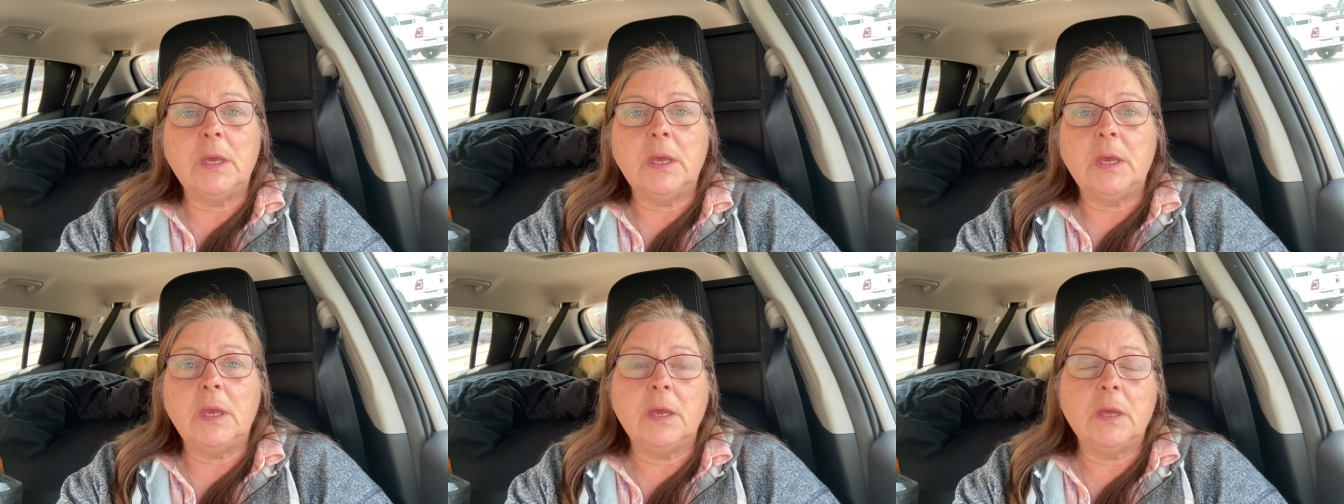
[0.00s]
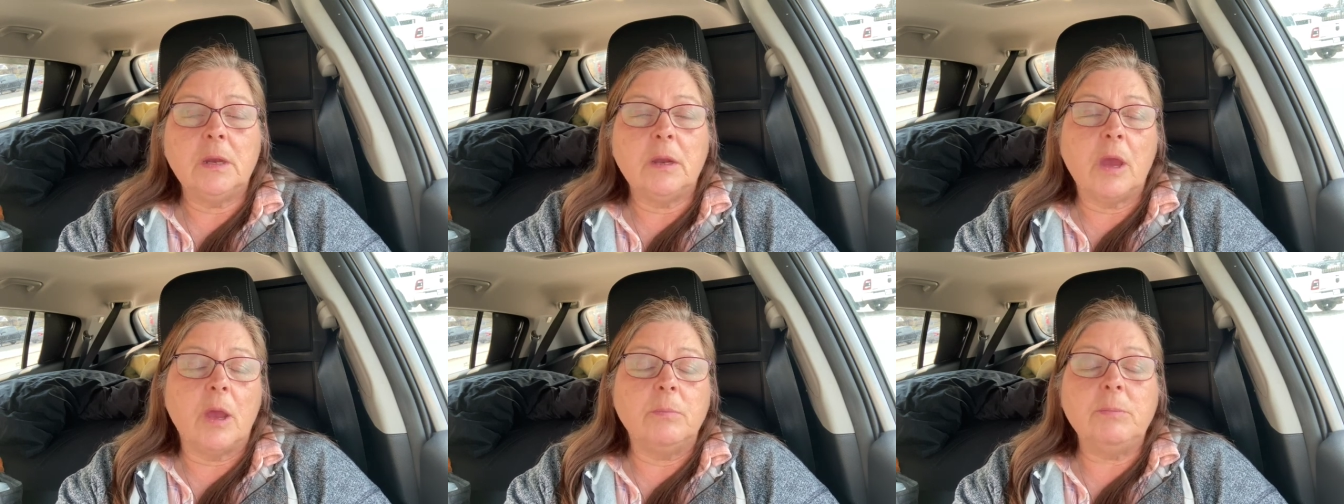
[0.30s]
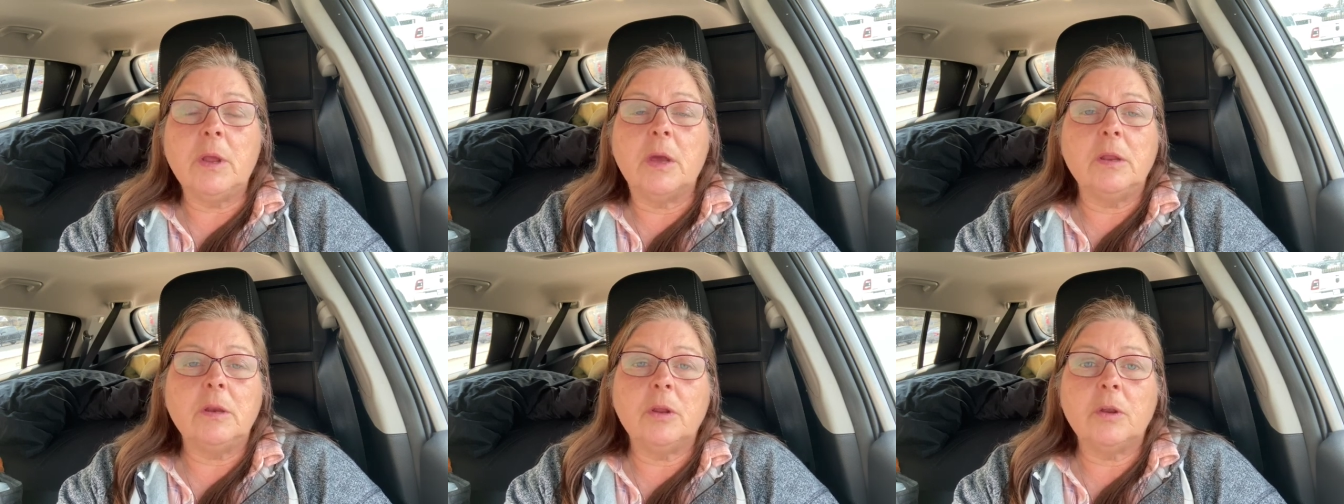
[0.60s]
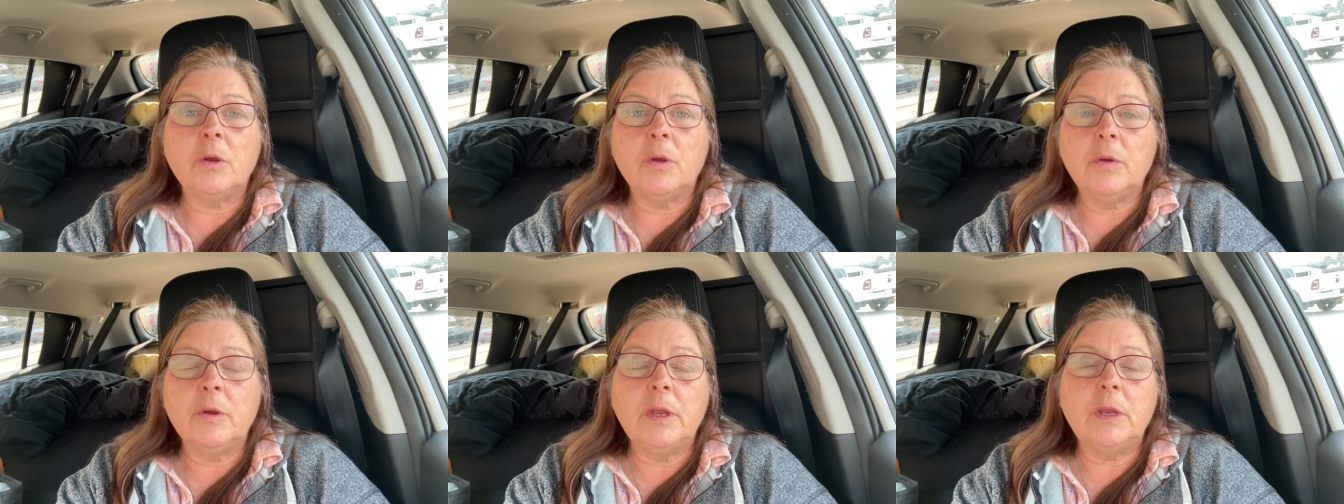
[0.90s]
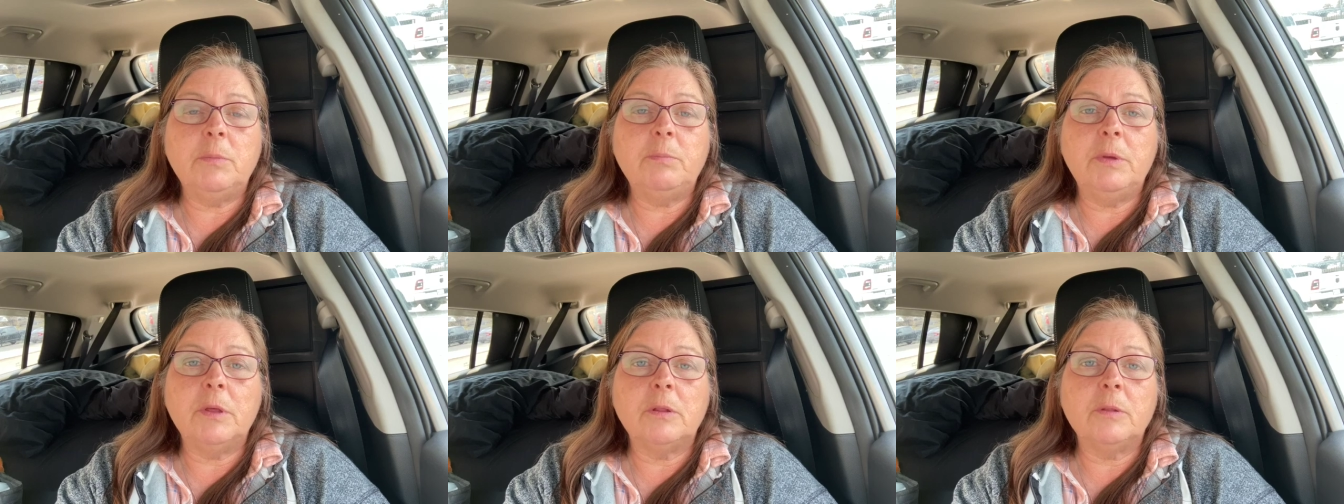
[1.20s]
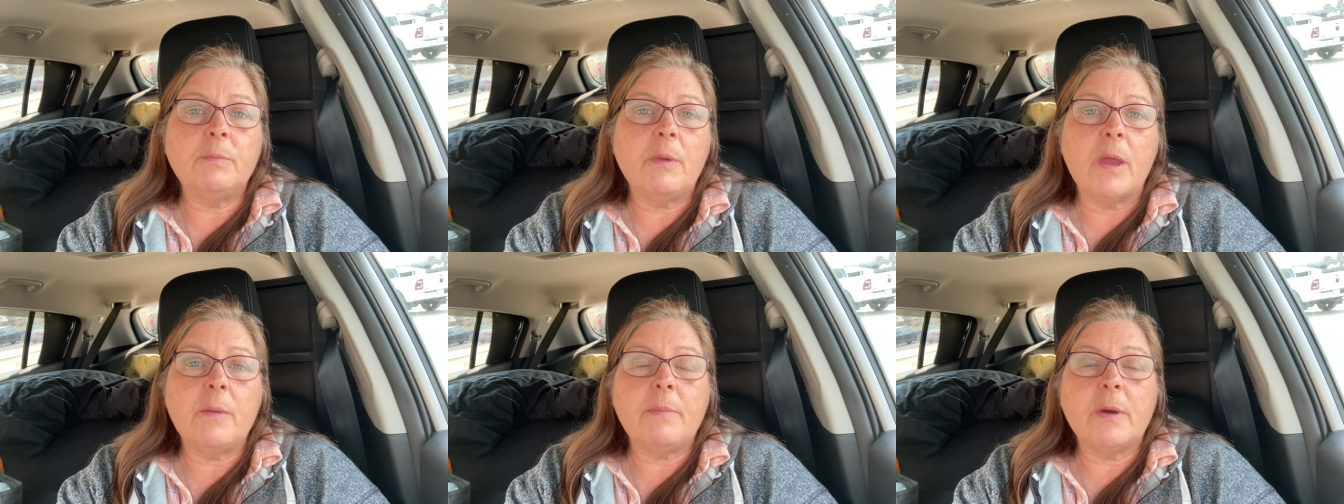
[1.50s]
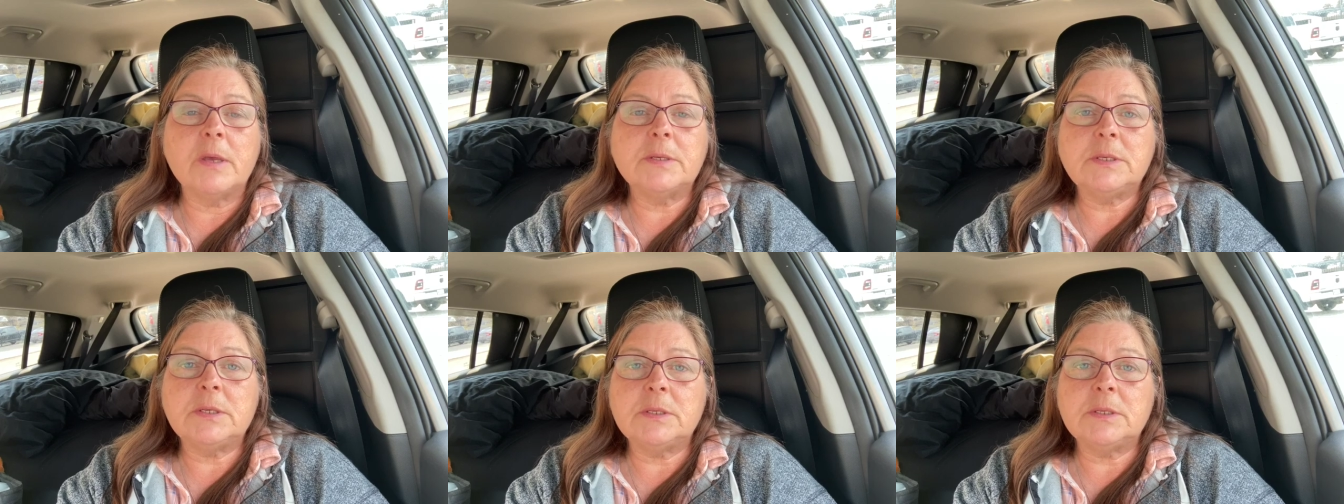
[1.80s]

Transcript: And I'm not in a hurry to build my bus.